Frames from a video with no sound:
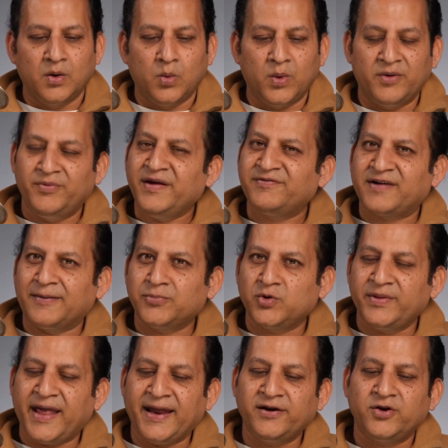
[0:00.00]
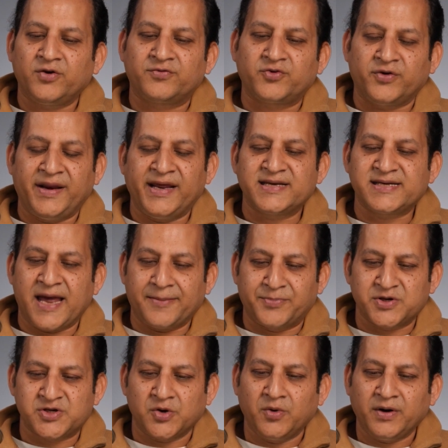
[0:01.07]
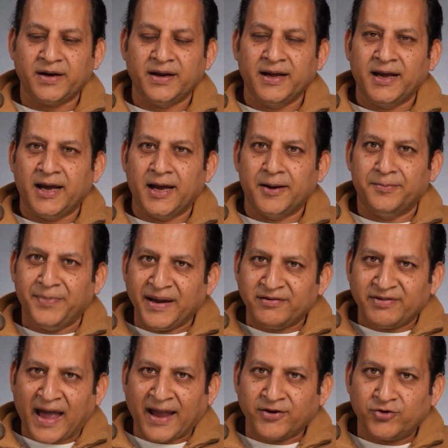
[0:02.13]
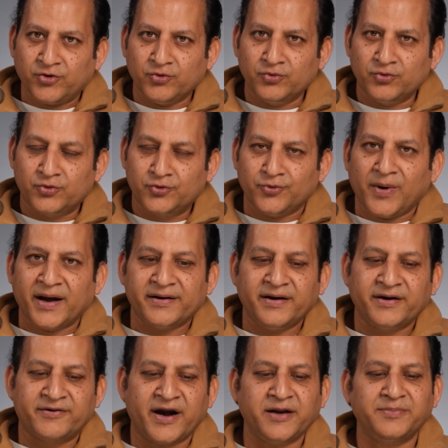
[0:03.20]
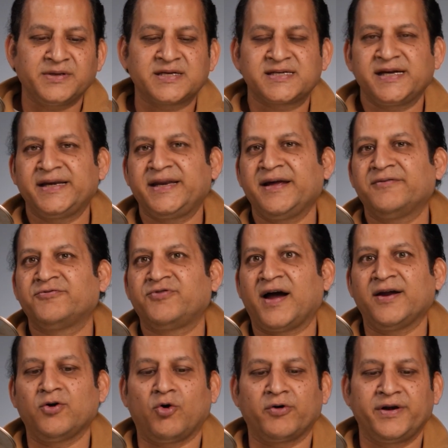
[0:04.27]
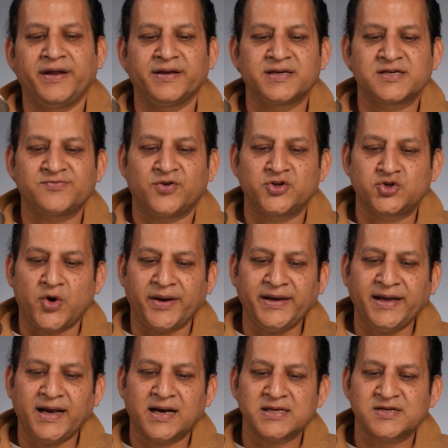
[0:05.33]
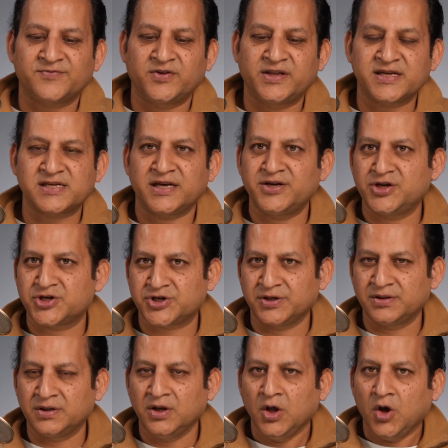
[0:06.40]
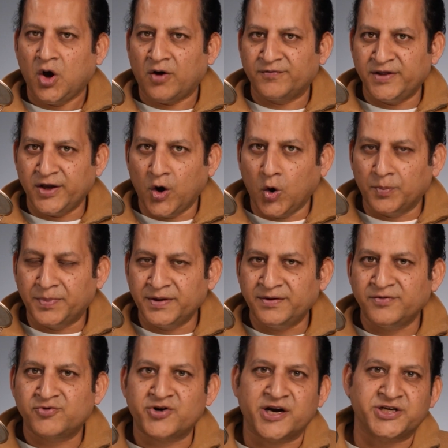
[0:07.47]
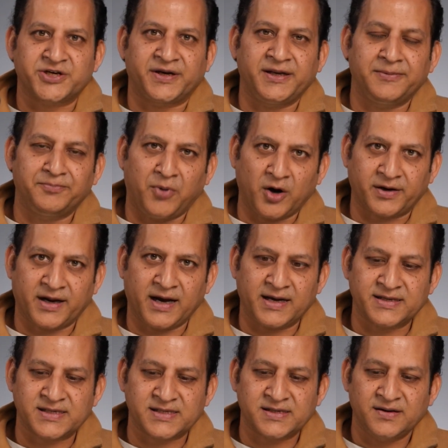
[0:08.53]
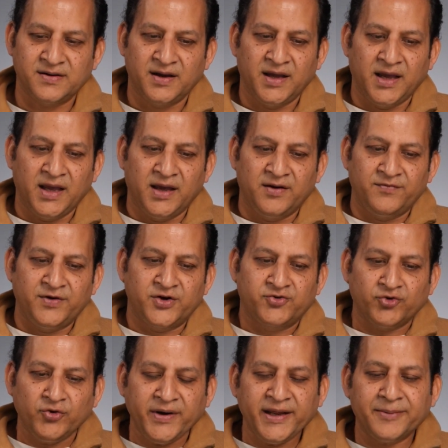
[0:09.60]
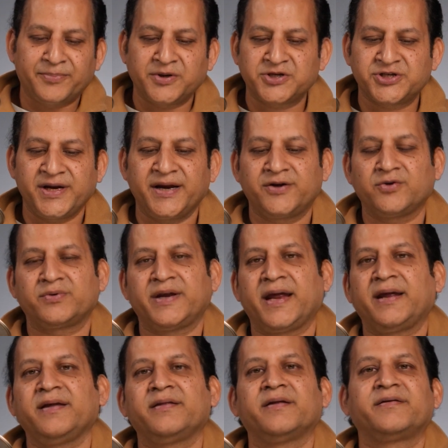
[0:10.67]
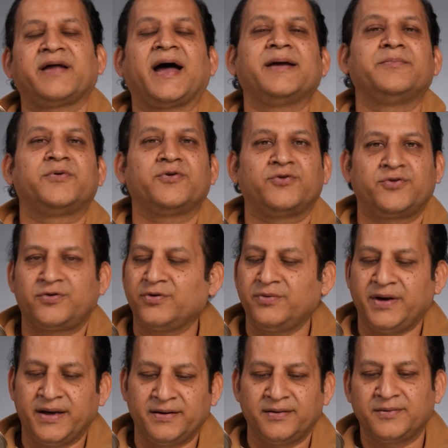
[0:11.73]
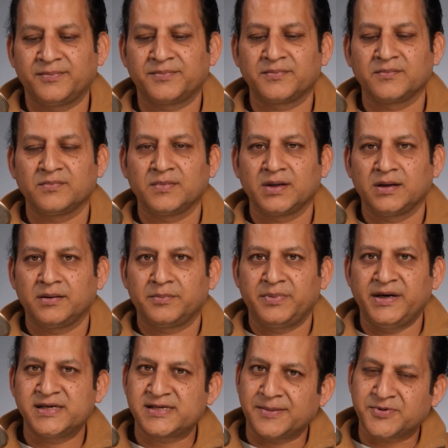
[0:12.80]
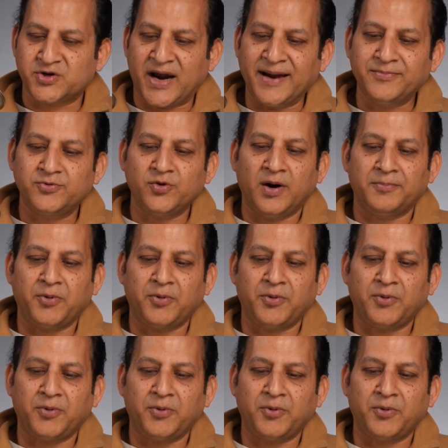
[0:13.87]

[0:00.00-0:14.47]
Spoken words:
Well, we've come to the end of today's episode. A big thank you to our incredible CTMfile audience for joining us for this edition of the Open Treasury podcast. We truly appreciate you taking the time to tune in. Please subscribe to our